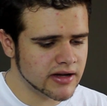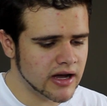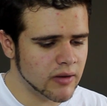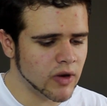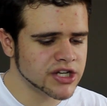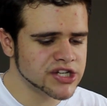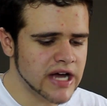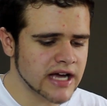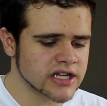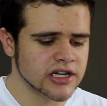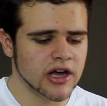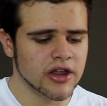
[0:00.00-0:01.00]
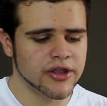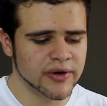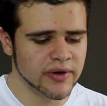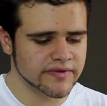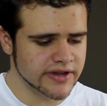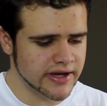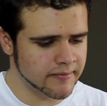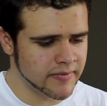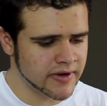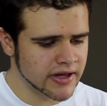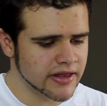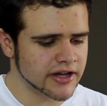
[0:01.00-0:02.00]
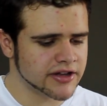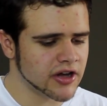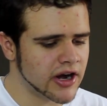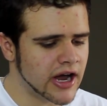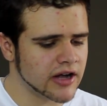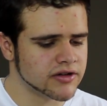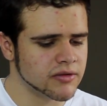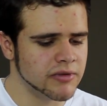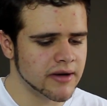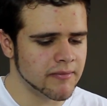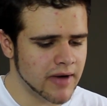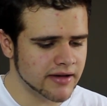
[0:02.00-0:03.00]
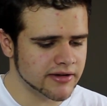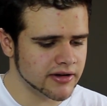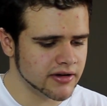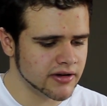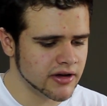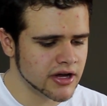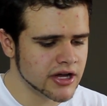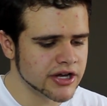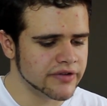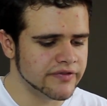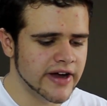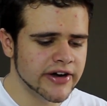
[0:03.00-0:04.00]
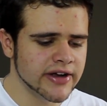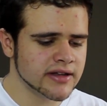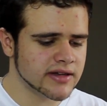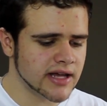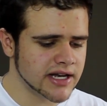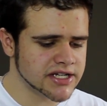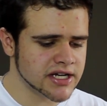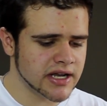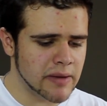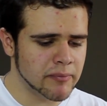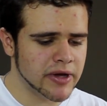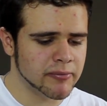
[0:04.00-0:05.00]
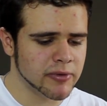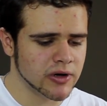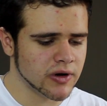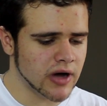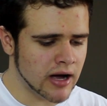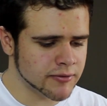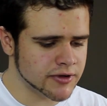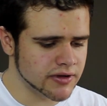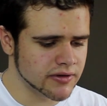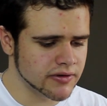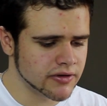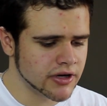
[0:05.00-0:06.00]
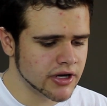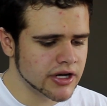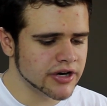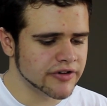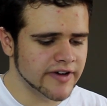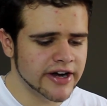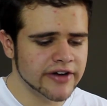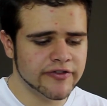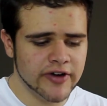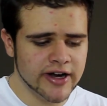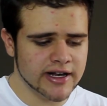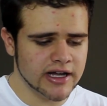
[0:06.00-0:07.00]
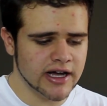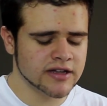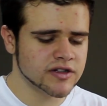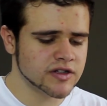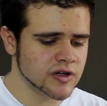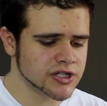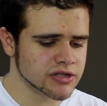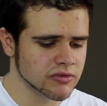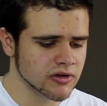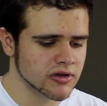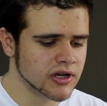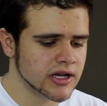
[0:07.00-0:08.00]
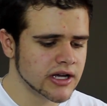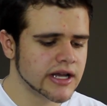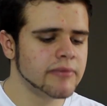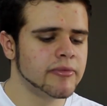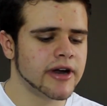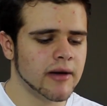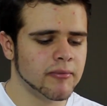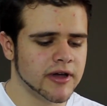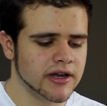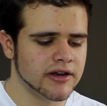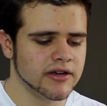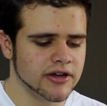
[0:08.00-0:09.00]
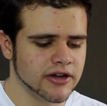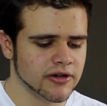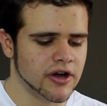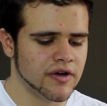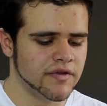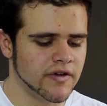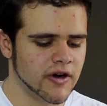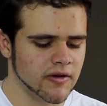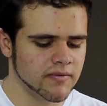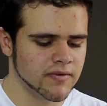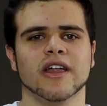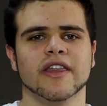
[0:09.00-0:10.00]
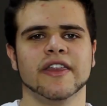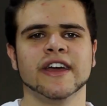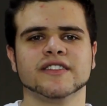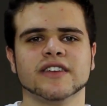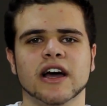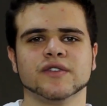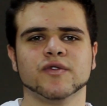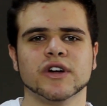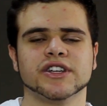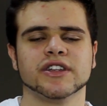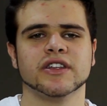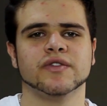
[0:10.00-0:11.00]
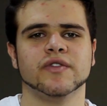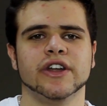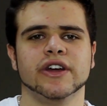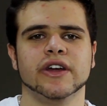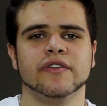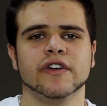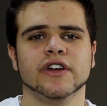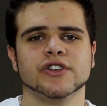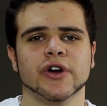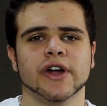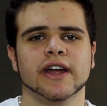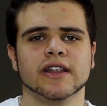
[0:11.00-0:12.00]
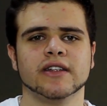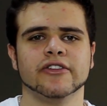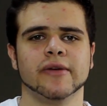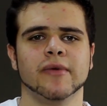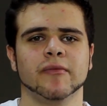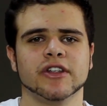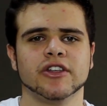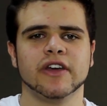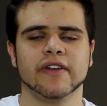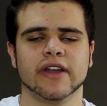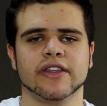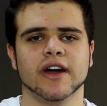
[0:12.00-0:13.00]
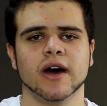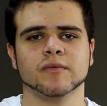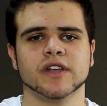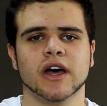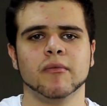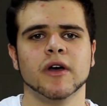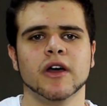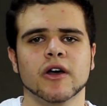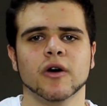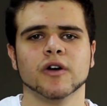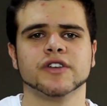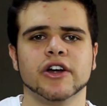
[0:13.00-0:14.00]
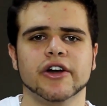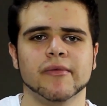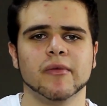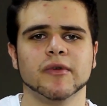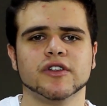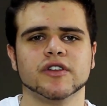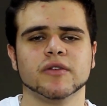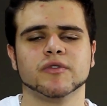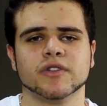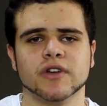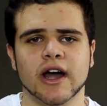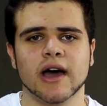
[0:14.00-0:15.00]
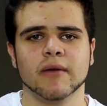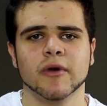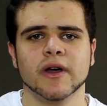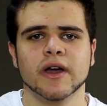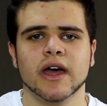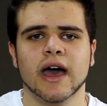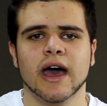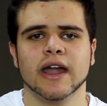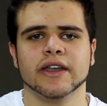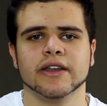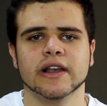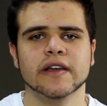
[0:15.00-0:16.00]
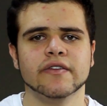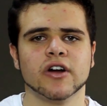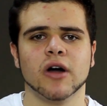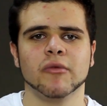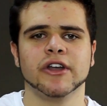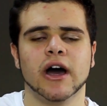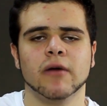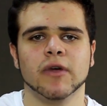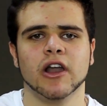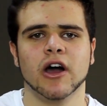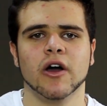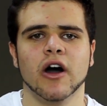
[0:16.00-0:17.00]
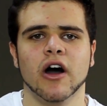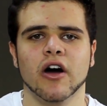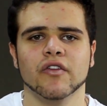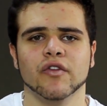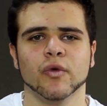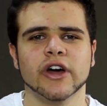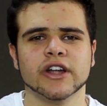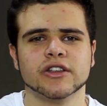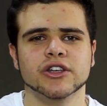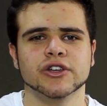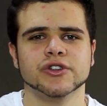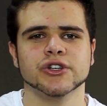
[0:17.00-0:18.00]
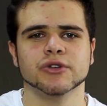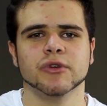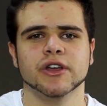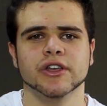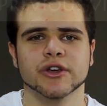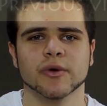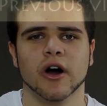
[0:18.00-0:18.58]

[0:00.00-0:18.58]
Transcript: and once you actually go through with them, they turn out to be amazing. You're very intelligent and people look up to you. You're very friendly and sociable. Keep it up, kid. You'll go far. Thanks guys for watching this video. If you enjoyed it, remember to give it a thumbs up. Also, remember to subscribe and leave a comment down below of what YouTuber you